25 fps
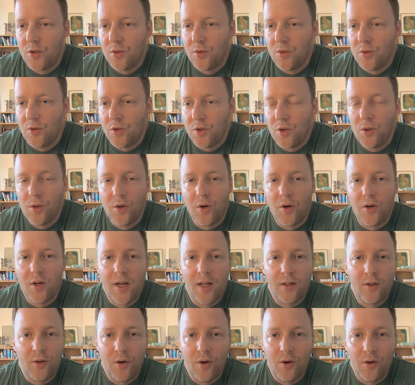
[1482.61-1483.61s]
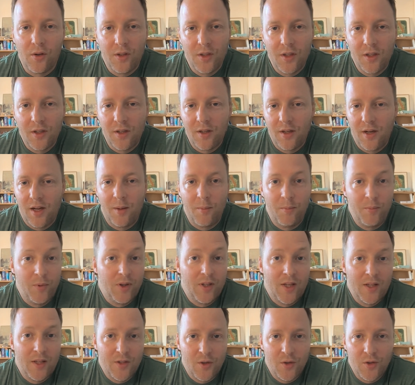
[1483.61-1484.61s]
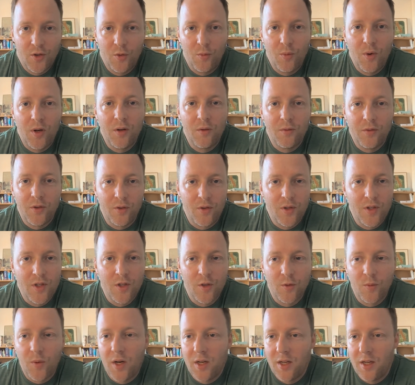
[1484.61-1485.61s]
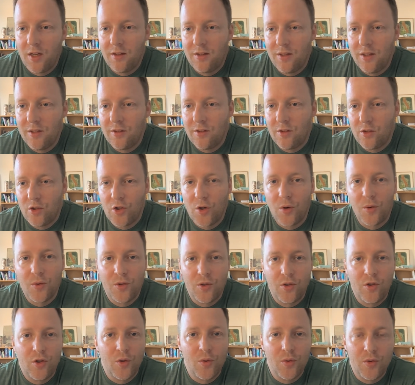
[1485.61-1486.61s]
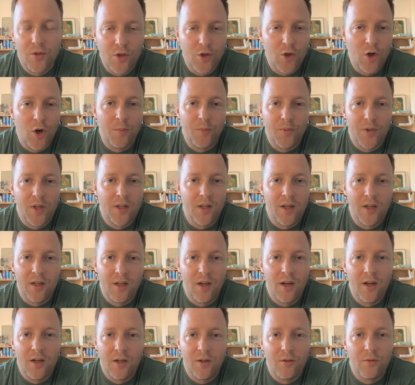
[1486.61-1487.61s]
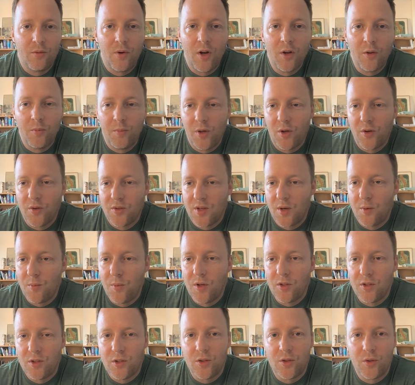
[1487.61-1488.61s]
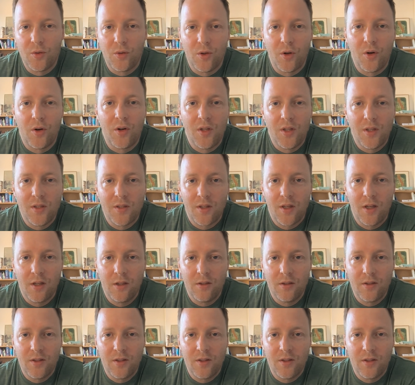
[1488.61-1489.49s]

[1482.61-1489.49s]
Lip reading: learn that earlier. But that's also one of the reasons why I did choose the job that I run, because I wanted to learn these skills.